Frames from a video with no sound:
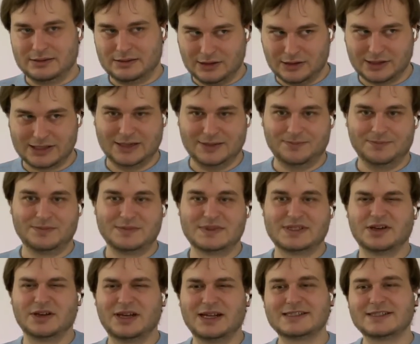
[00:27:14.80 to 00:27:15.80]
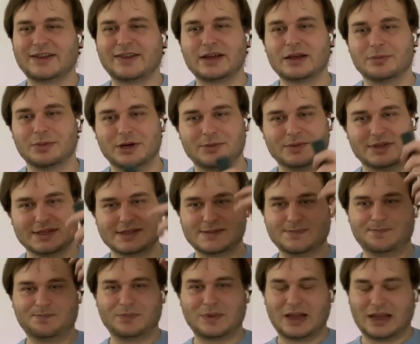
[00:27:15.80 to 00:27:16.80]
Okay, so let's think about this.
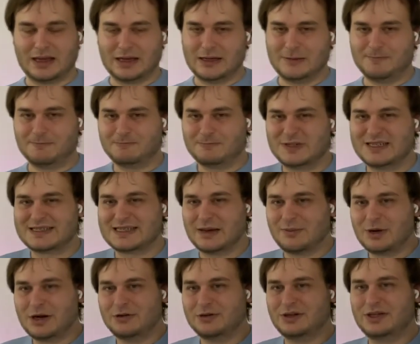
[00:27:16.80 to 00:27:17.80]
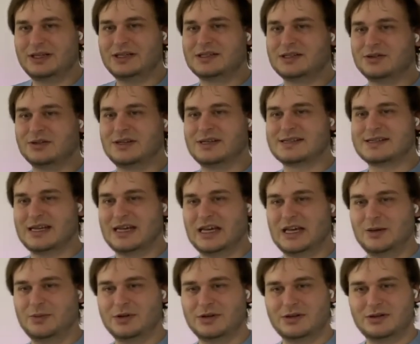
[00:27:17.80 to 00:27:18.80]
We somehow need to
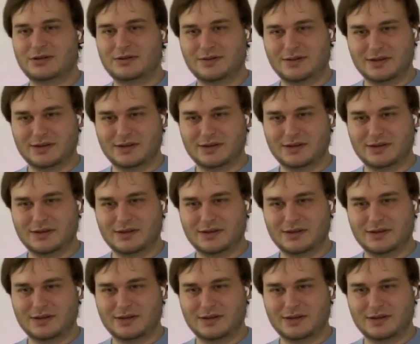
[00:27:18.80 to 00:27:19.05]
disable